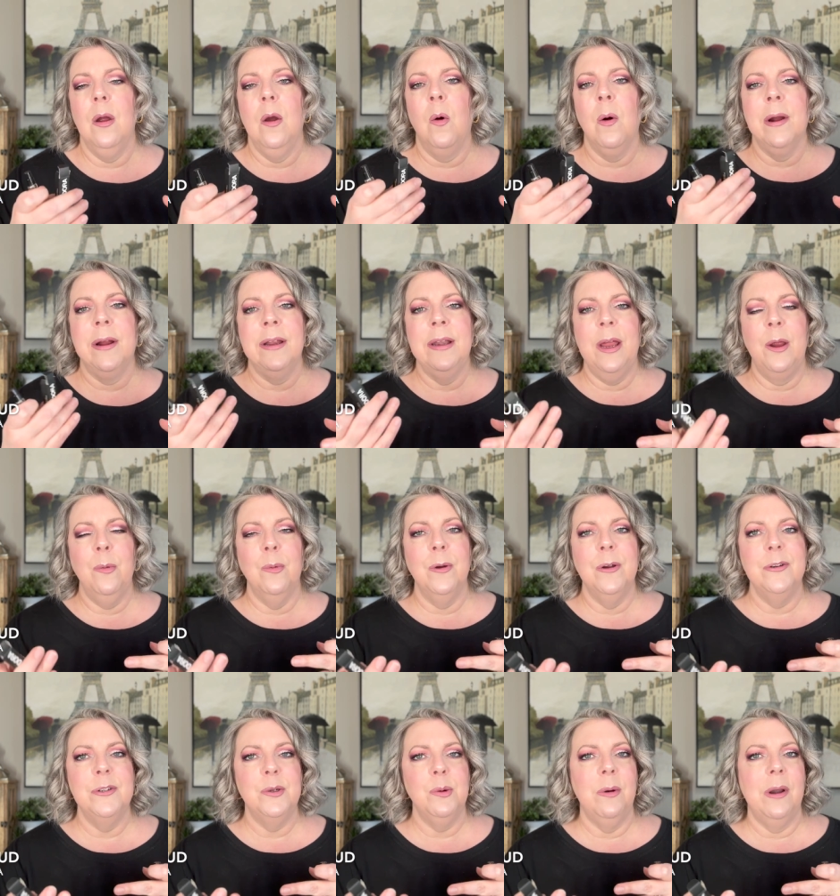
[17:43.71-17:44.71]
Orchidee
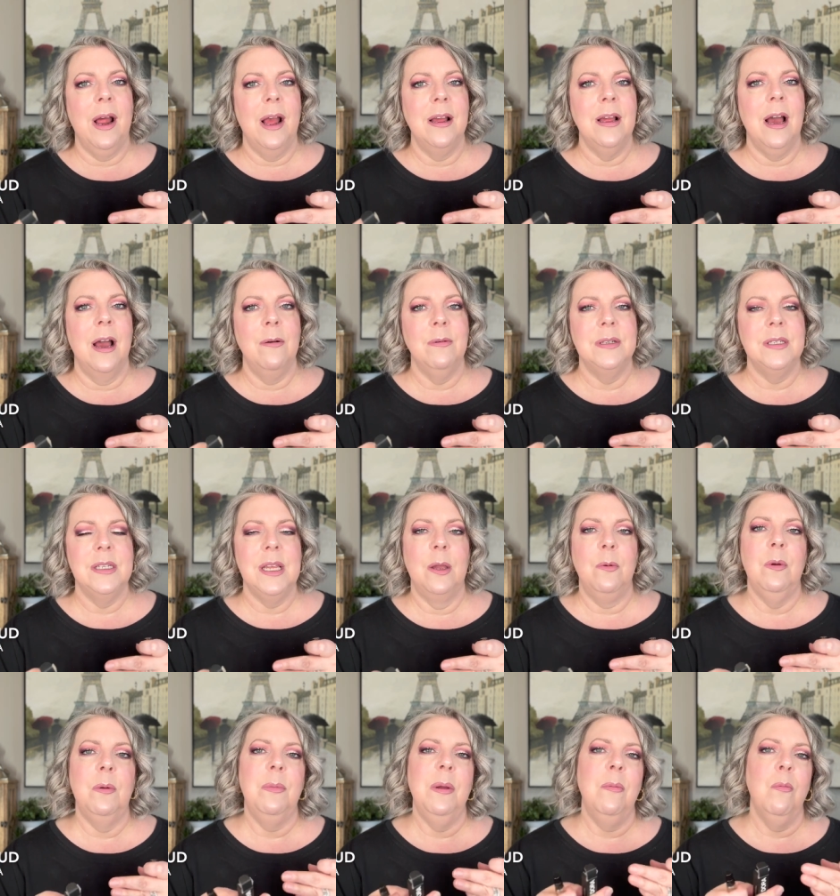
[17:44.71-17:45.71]
Rouge would I, I would say
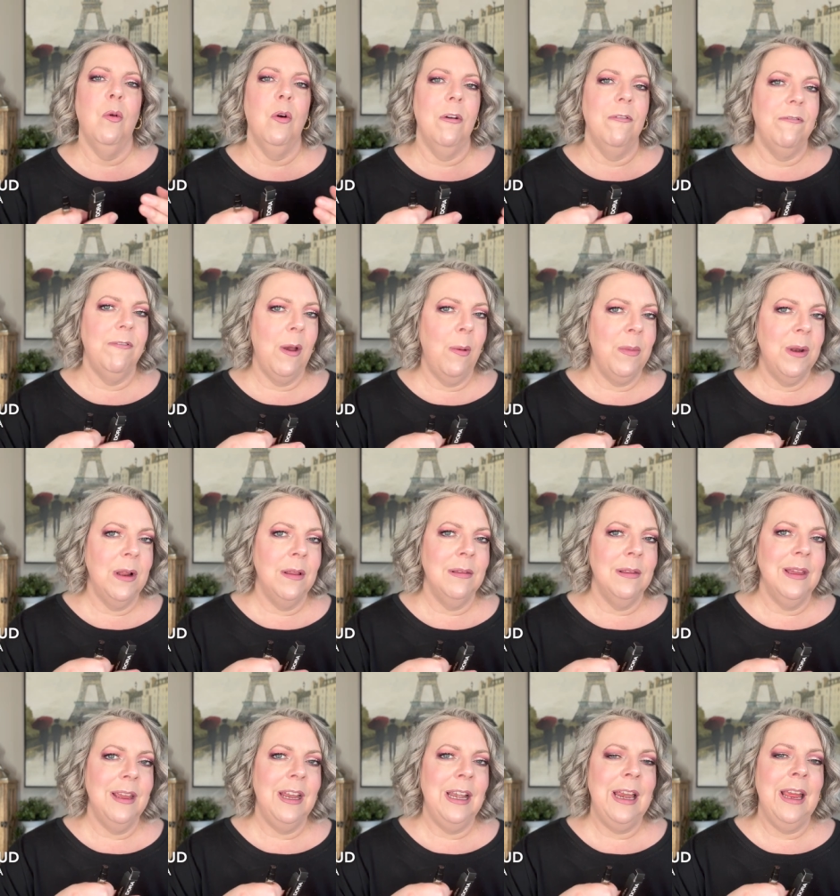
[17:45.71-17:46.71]
would be more feminine
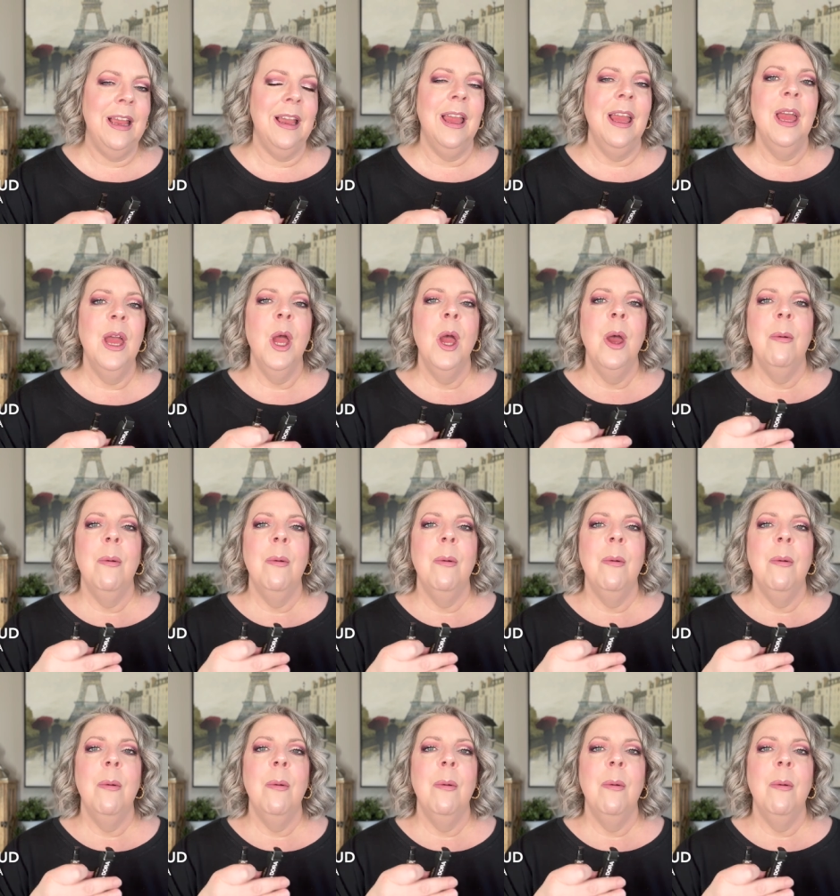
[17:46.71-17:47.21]
leaning.